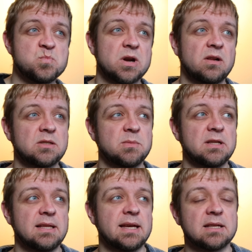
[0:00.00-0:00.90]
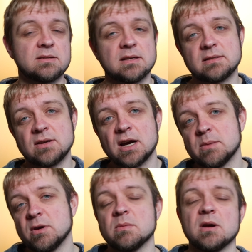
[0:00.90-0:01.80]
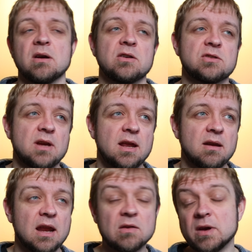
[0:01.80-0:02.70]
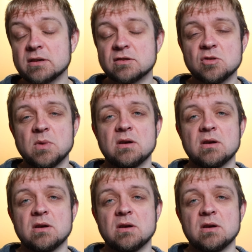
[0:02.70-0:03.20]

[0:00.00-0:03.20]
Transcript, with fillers: but ultimately, like it says, talk about your marriage and, and invest in your